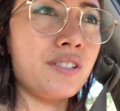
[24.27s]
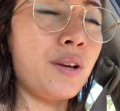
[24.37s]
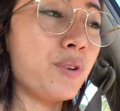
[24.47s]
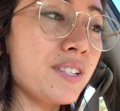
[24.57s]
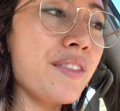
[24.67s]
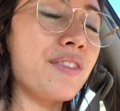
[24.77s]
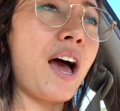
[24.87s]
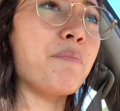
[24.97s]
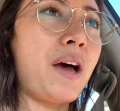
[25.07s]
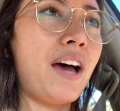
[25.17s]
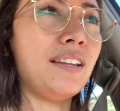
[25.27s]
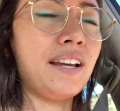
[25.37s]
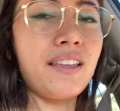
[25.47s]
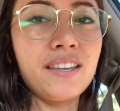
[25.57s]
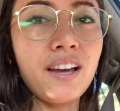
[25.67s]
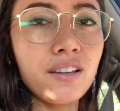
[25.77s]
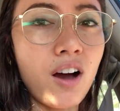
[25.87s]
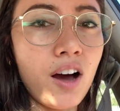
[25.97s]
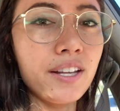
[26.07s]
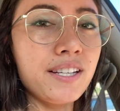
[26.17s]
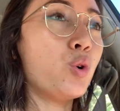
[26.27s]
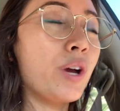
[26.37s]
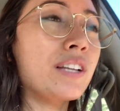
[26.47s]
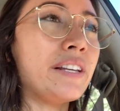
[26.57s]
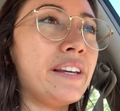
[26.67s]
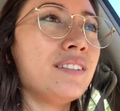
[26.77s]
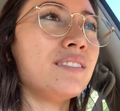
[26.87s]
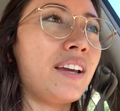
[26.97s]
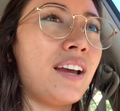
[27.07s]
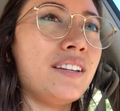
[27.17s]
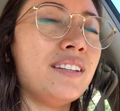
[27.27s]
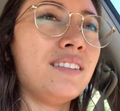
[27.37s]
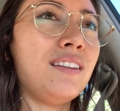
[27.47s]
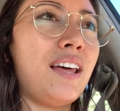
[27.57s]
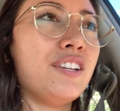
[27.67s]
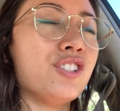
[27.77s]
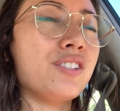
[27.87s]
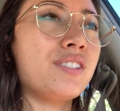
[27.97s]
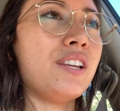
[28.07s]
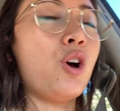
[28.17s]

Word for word: It wasn't that bad. Like I think I caught it quickly. Like I didn't let it just sit